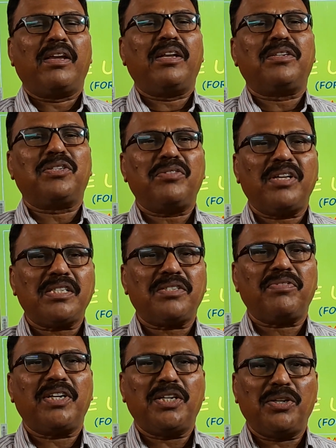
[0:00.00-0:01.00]
In
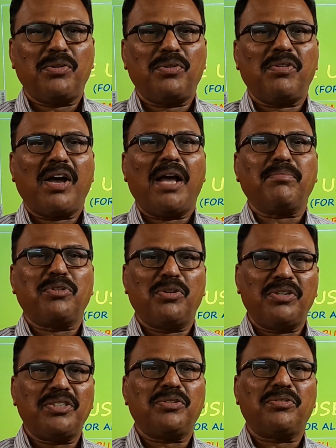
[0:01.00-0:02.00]
today's video, I'm
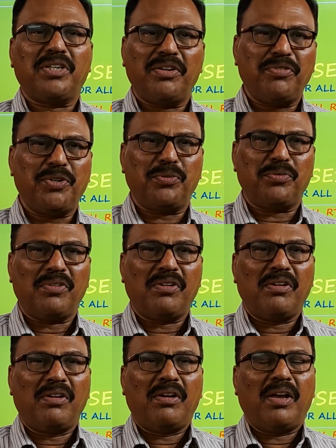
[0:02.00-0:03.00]
going to give you
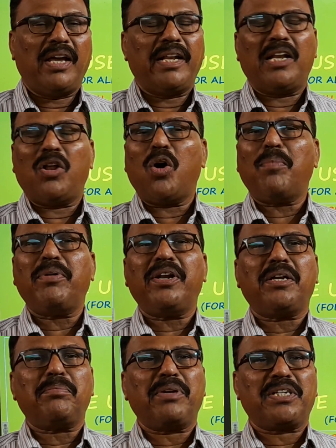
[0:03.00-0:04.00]
an
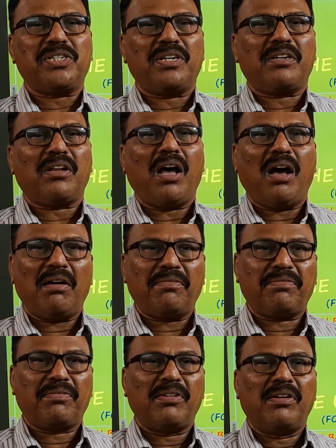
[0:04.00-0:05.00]
elaborate picture
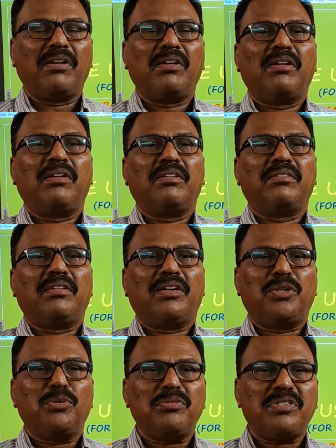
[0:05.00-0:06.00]
of
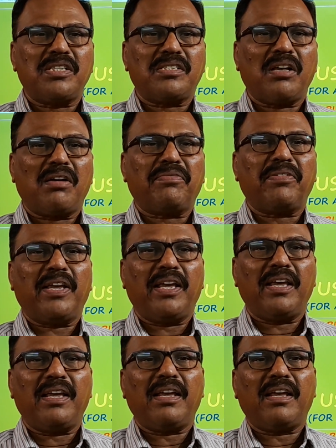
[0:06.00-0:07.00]
the uses of
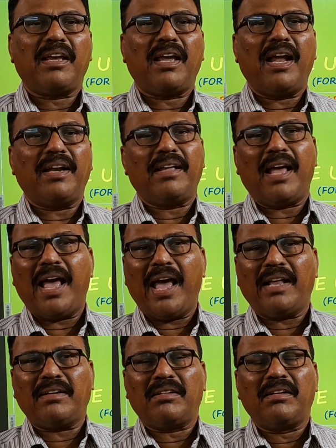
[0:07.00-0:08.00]
a and
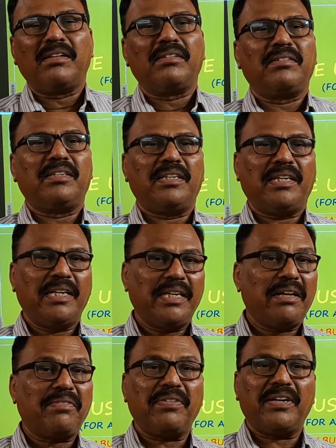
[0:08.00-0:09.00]
an, the
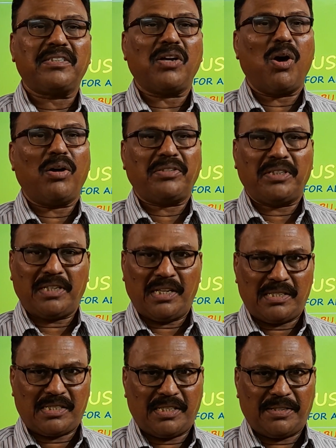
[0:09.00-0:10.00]
indefinite
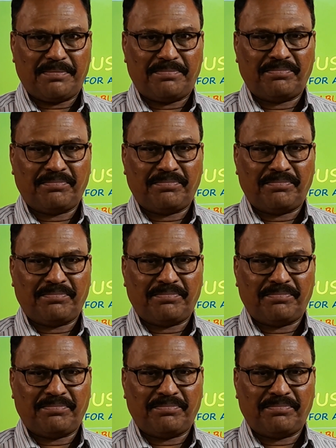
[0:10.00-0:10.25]
articles.